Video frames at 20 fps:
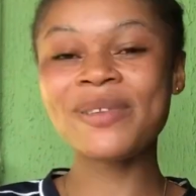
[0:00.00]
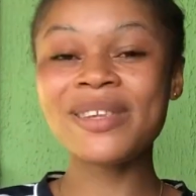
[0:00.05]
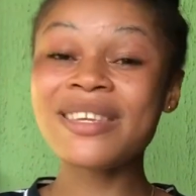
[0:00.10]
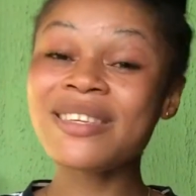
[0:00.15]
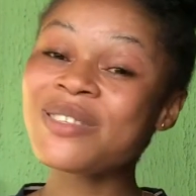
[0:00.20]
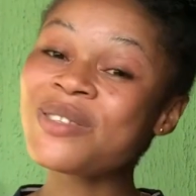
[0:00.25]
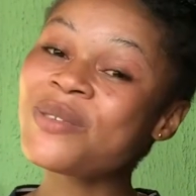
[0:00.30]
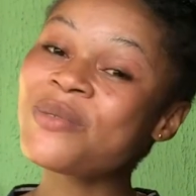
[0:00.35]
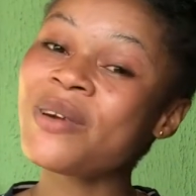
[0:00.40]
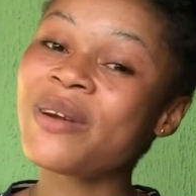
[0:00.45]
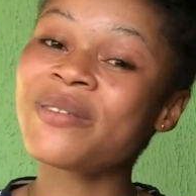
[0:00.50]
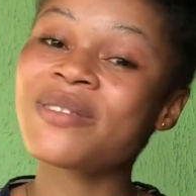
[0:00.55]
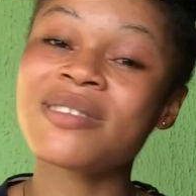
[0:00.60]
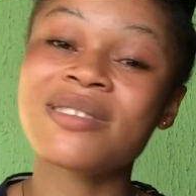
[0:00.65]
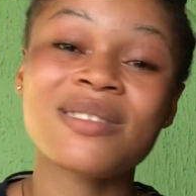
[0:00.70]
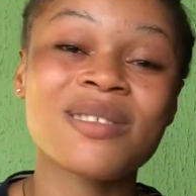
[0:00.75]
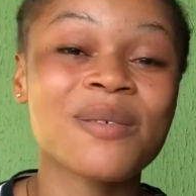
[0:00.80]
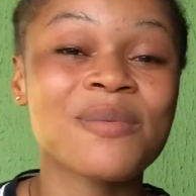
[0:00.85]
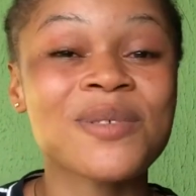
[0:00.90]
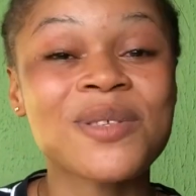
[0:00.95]
Please do well to
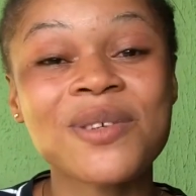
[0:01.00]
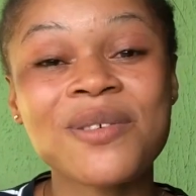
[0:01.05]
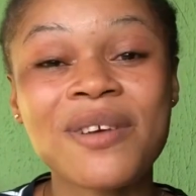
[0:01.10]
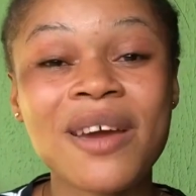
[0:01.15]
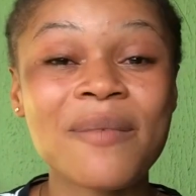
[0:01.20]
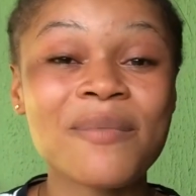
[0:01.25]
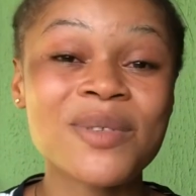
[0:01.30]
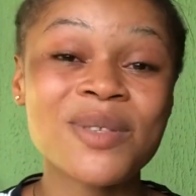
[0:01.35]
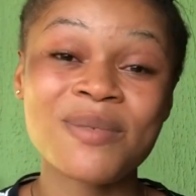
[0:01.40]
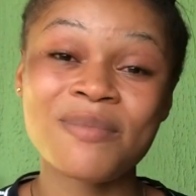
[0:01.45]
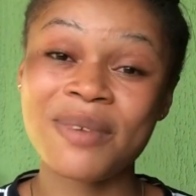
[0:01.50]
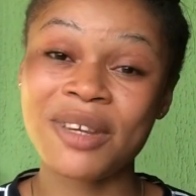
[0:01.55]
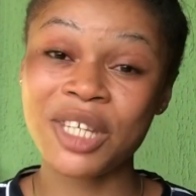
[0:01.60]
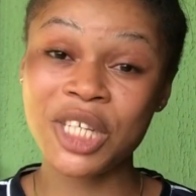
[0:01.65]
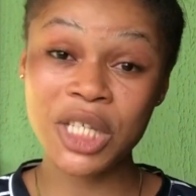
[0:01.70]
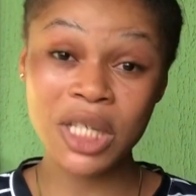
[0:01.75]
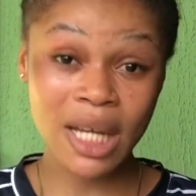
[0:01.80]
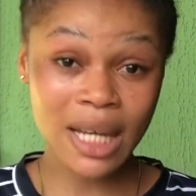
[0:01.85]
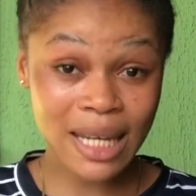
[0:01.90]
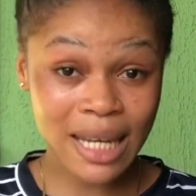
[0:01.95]
subscribe to my
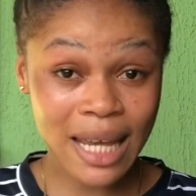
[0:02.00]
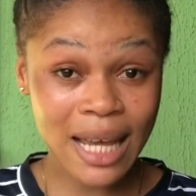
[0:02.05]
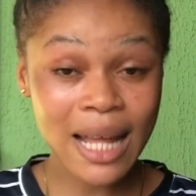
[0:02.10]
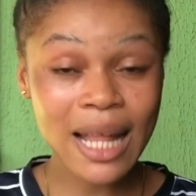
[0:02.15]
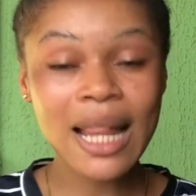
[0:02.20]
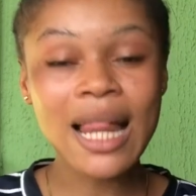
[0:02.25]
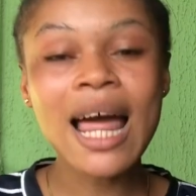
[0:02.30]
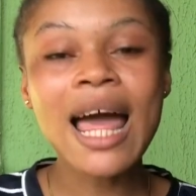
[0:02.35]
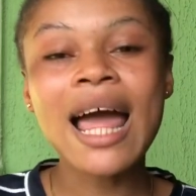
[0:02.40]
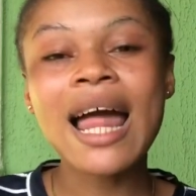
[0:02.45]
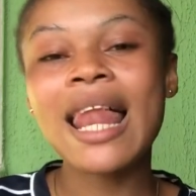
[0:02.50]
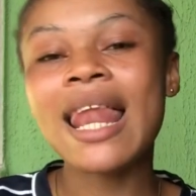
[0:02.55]
channel,